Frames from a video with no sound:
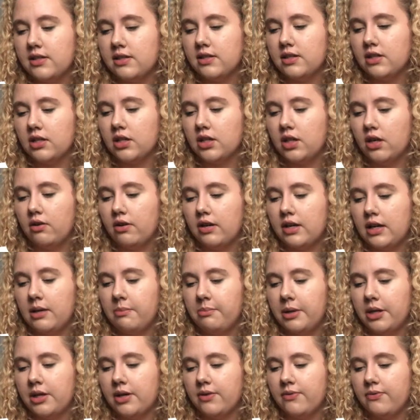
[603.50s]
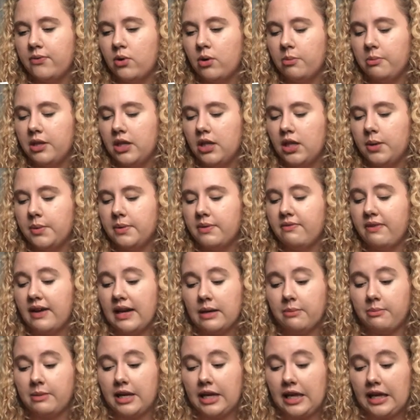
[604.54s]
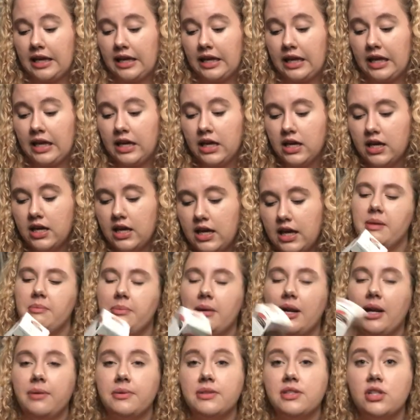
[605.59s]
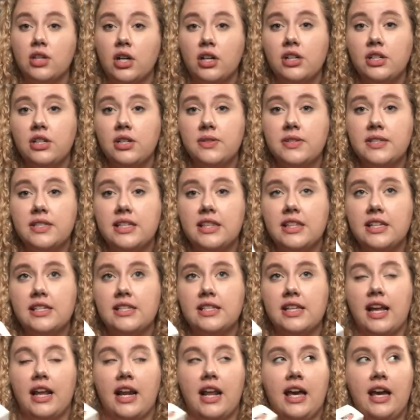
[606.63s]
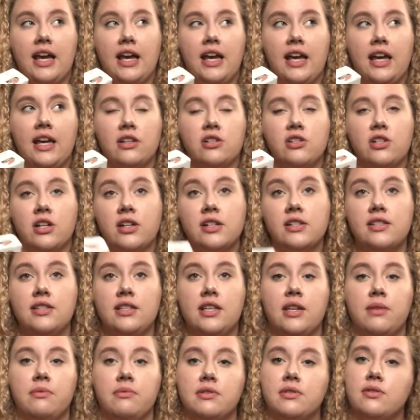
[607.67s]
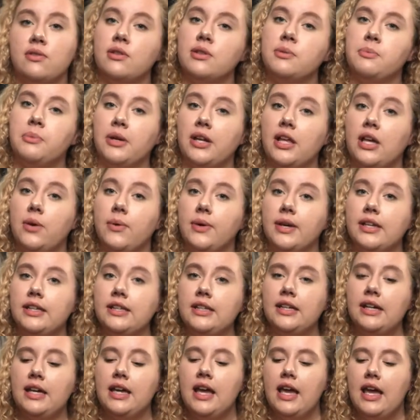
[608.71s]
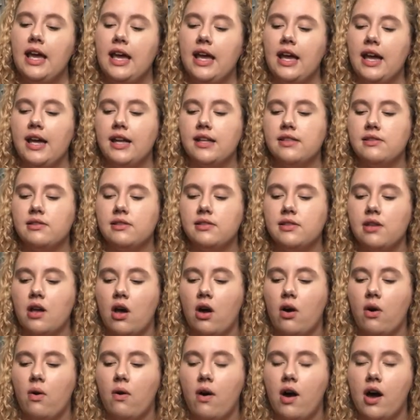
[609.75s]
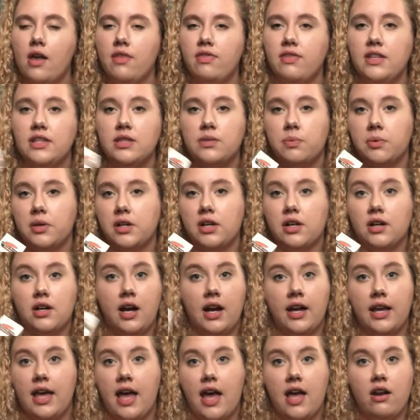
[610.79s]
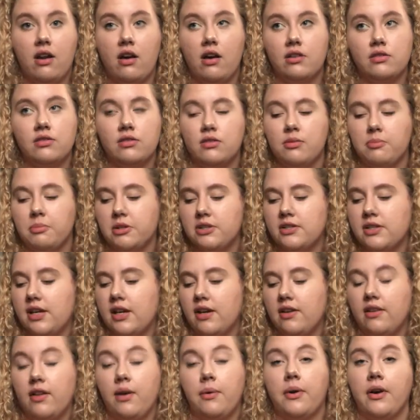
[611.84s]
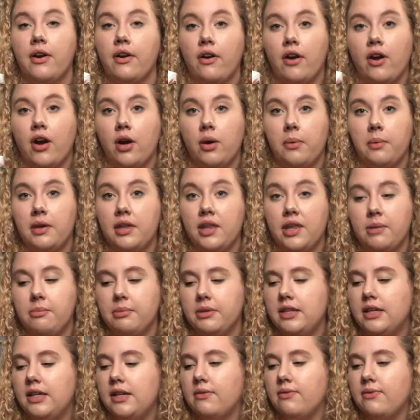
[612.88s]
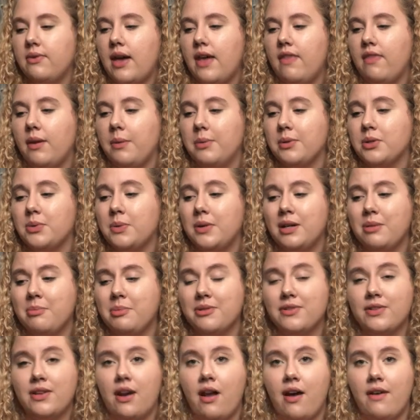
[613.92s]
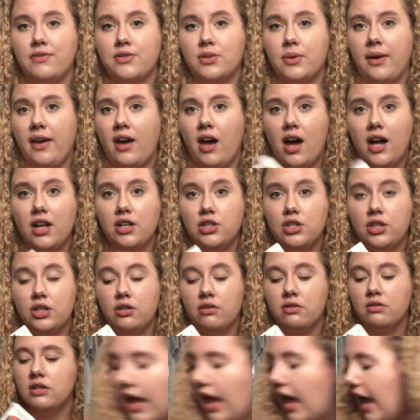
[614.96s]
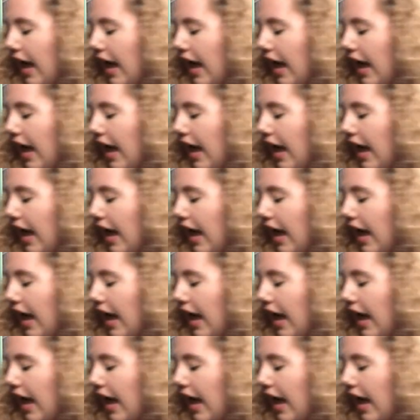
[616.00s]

It's the coconut butter formula with vitamin E. But I started using this and I started seeing results pretty quickly. And so these were, again, on super sale. They were on Cartwheel, I believe, and they were 20% off, so I got two.